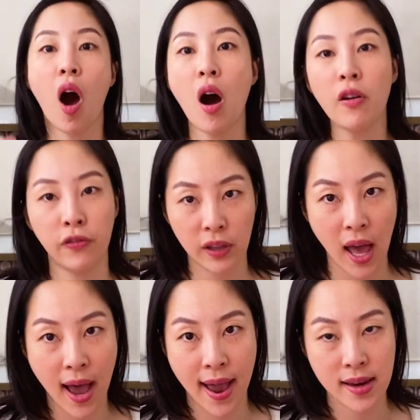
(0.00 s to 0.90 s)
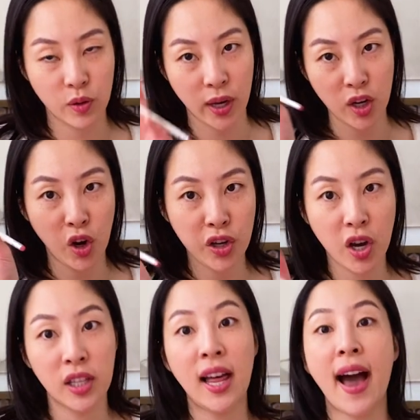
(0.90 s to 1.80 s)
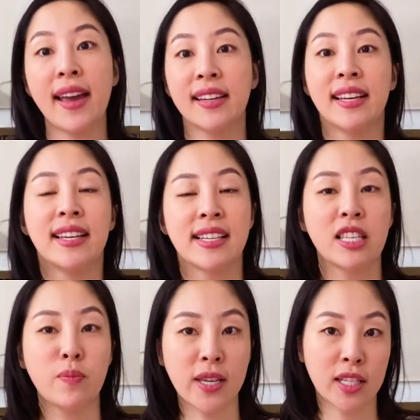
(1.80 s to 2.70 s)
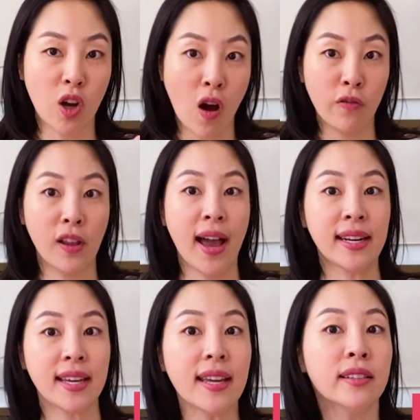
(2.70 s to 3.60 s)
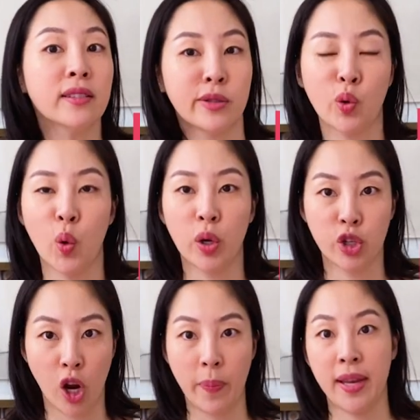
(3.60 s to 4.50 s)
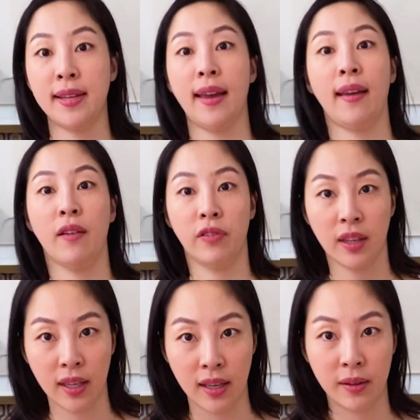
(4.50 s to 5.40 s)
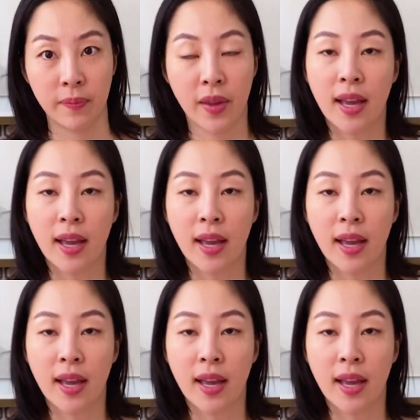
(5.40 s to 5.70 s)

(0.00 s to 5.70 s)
offline, okay, not online, is the biggest offline in-store shopping day of the year.